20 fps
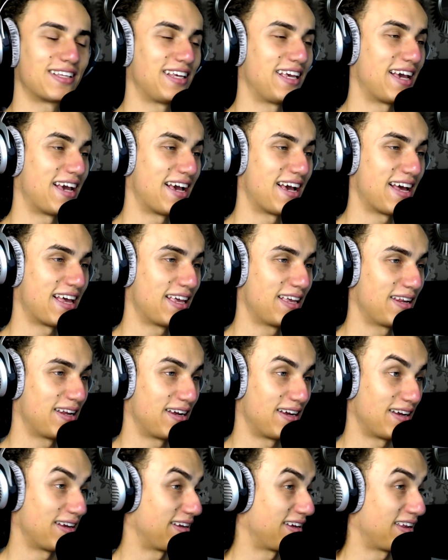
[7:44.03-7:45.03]
Yeah, I hit
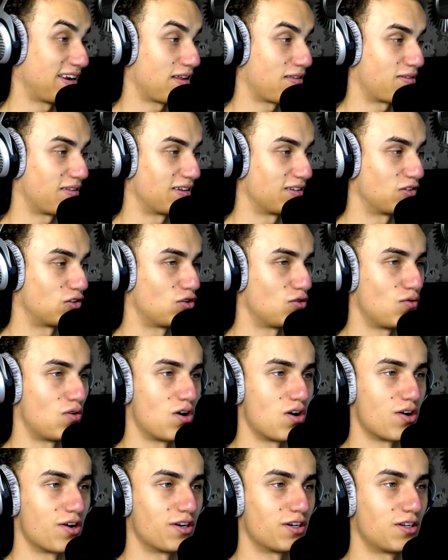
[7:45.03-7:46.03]
a hit a thing too
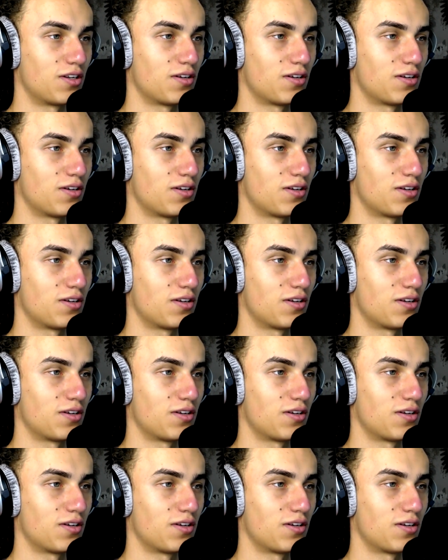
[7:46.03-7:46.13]
hard.